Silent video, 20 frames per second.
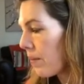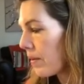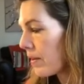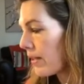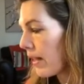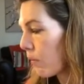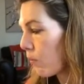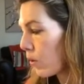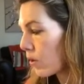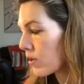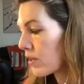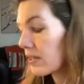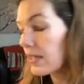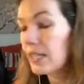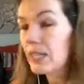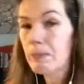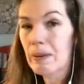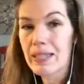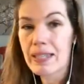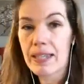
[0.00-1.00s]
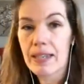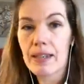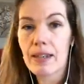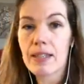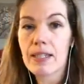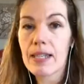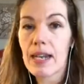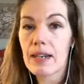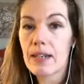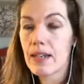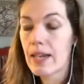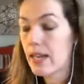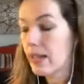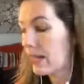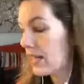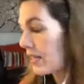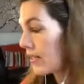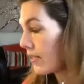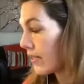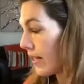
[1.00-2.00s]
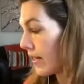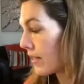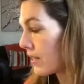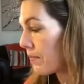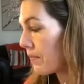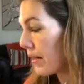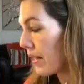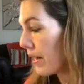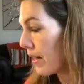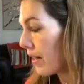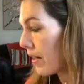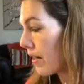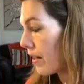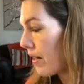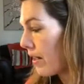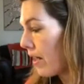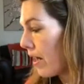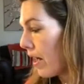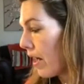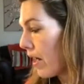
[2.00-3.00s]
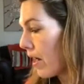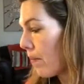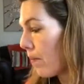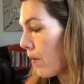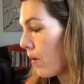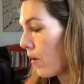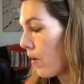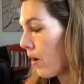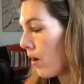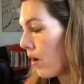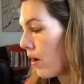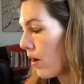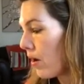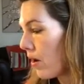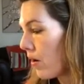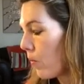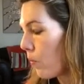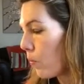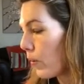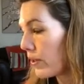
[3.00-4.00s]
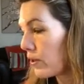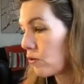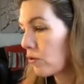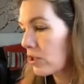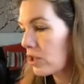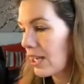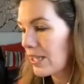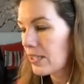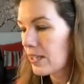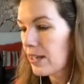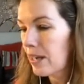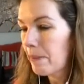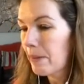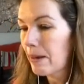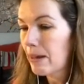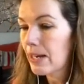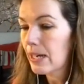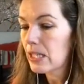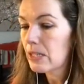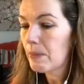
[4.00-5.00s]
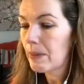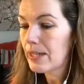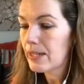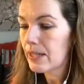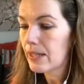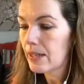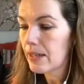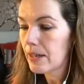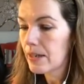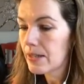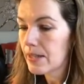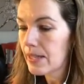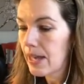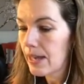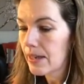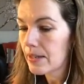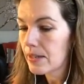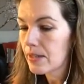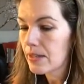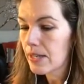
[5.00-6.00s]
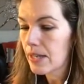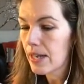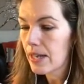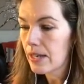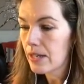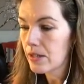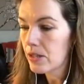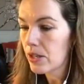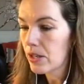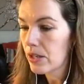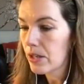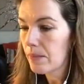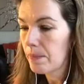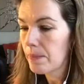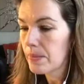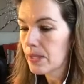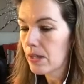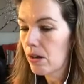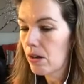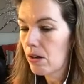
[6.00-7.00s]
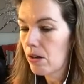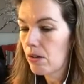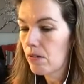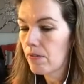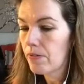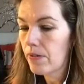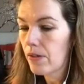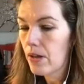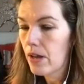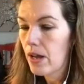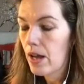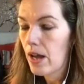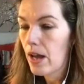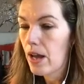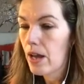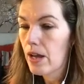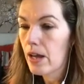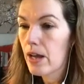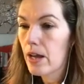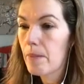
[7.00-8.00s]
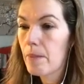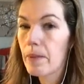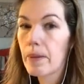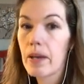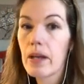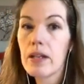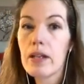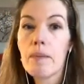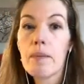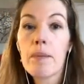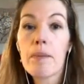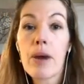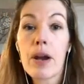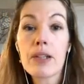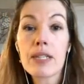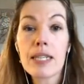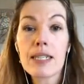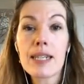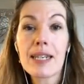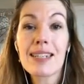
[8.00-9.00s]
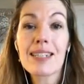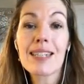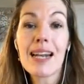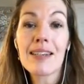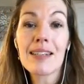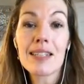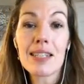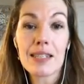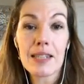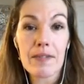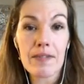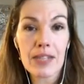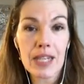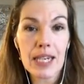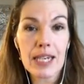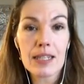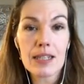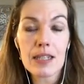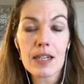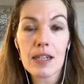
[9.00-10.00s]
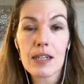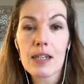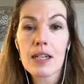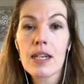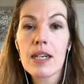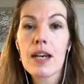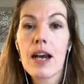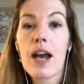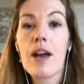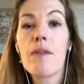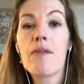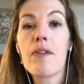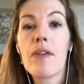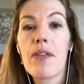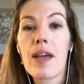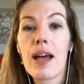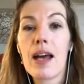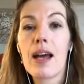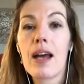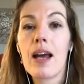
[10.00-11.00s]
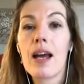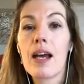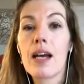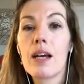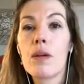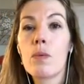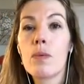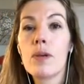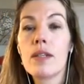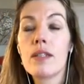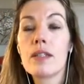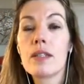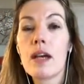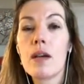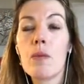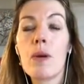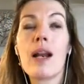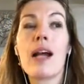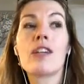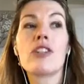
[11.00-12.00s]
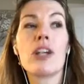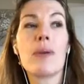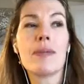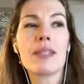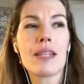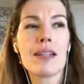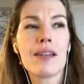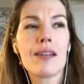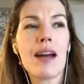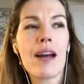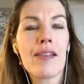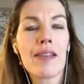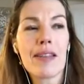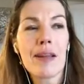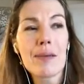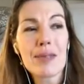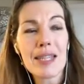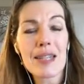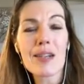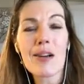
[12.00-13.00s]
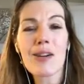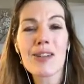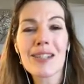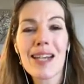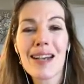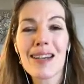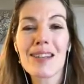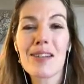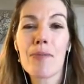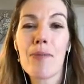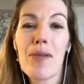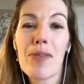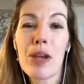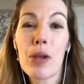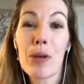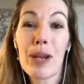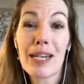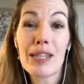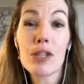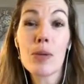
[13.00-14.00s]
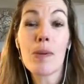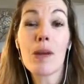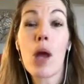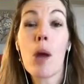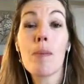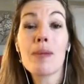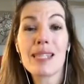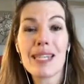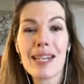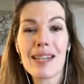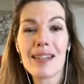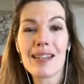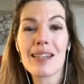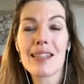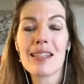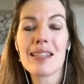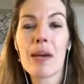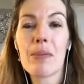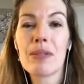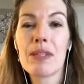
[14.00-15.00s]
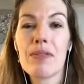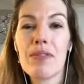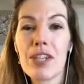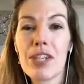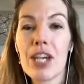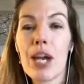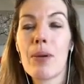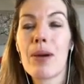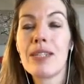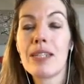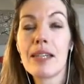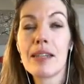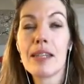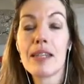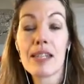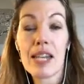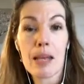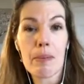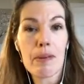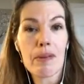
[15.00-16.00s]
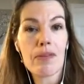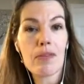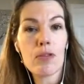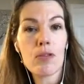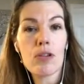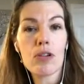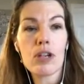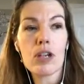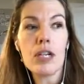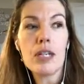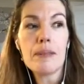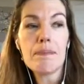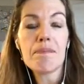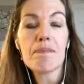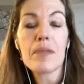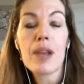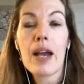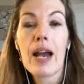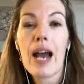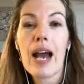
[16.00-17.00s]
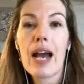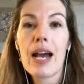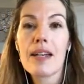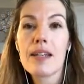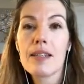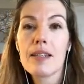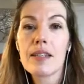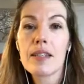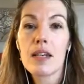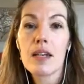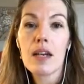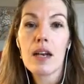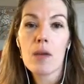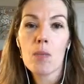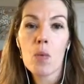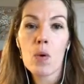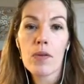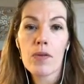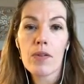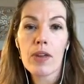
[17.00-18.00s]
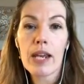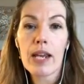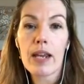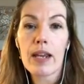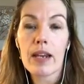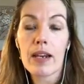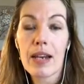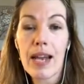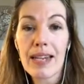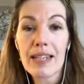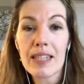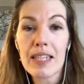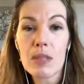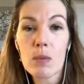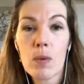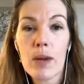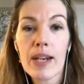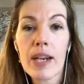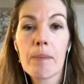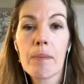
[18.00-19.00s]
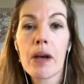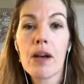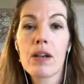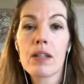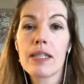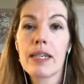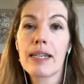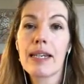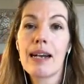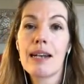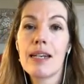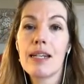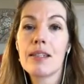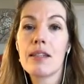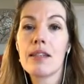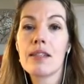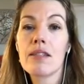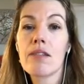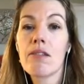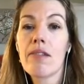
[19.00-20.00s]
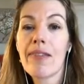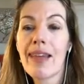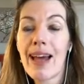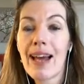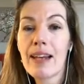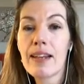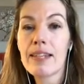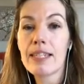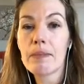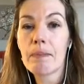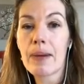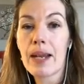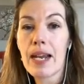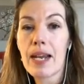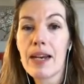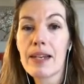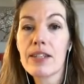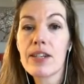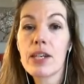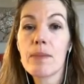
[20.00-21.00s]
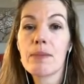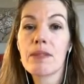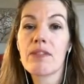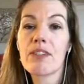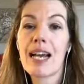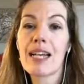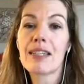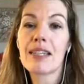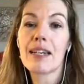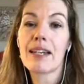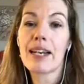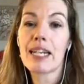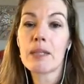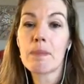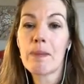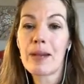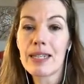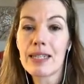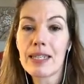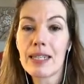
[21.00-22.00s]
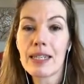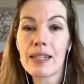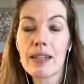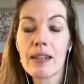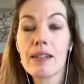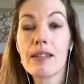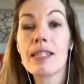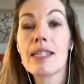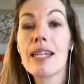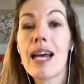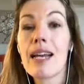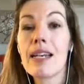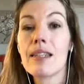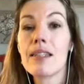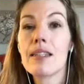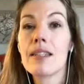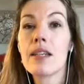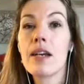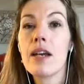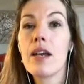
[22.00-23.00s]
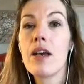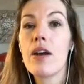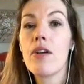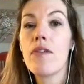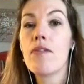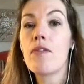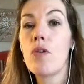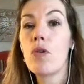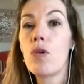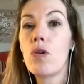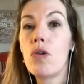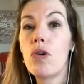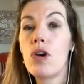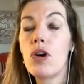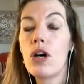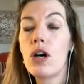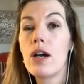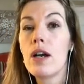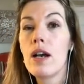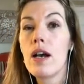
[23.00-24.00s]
Now, what does explicit consent in this sense mean? We talked yesterday about explicit consent in terms of processing sensitive data. And for that, I think that was in the context of whether you need double opt-ins. That was a video I did the day before. And what the latest working party guidance on that has been in terms of getting explicit consent for